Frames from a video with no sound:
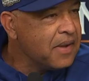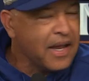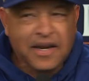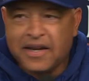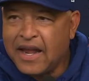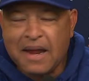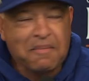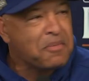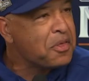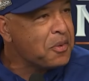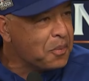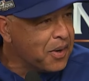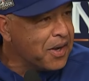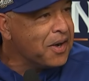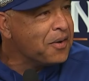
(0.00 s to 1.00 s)
in game
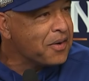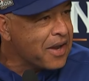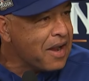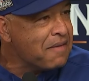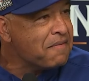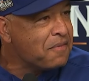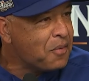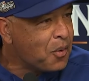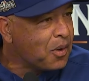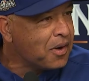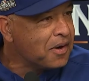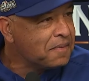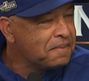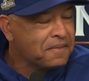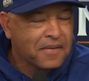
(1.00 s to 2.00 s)
three or game
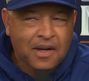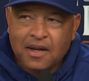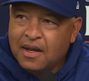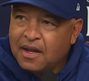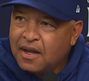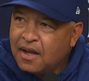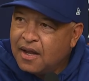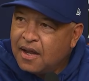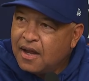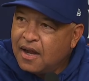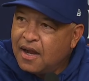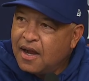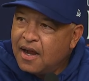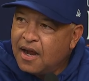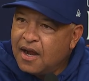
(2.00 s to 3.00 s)
four.
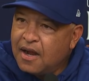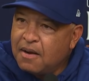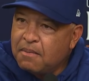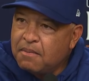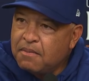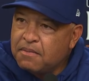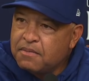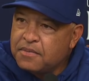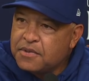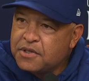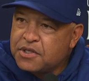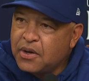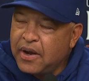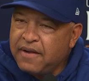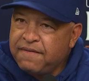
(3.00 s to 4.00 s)

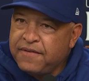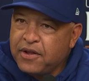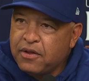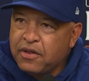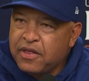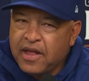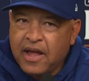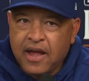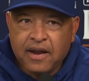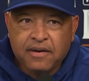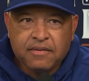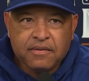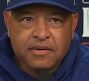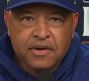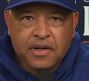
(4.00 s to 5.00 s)
So I feel that,